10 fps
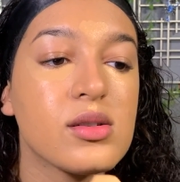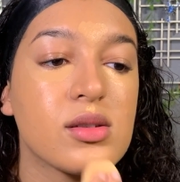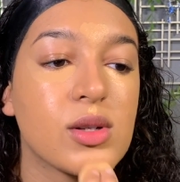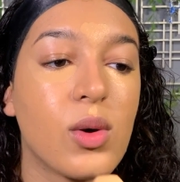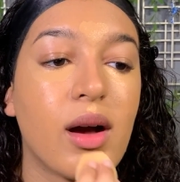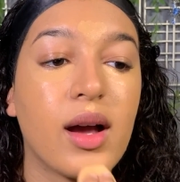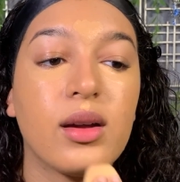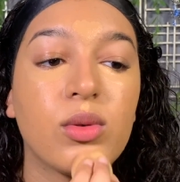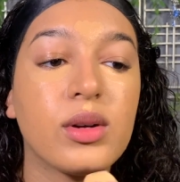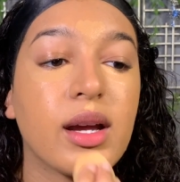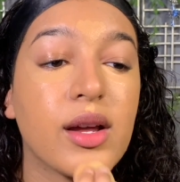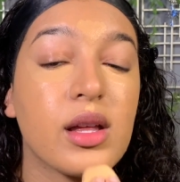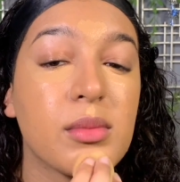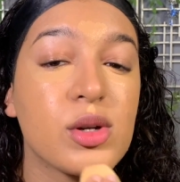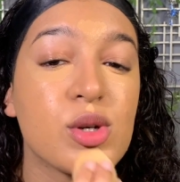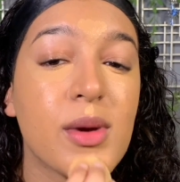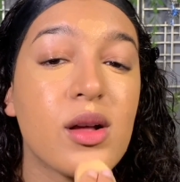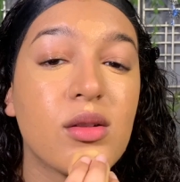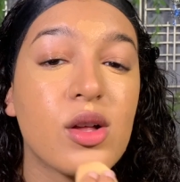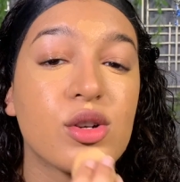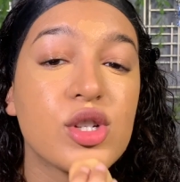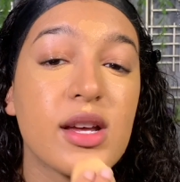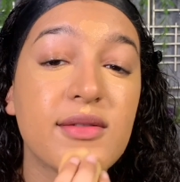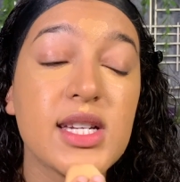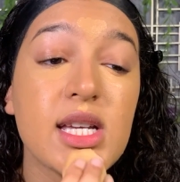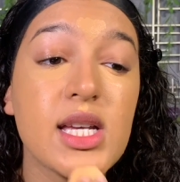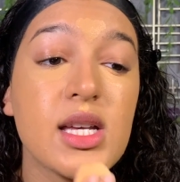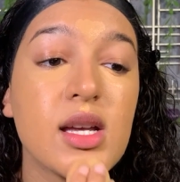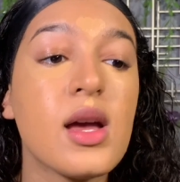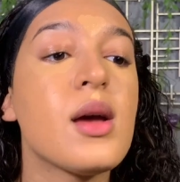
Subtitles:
so I don't care that much about longevity,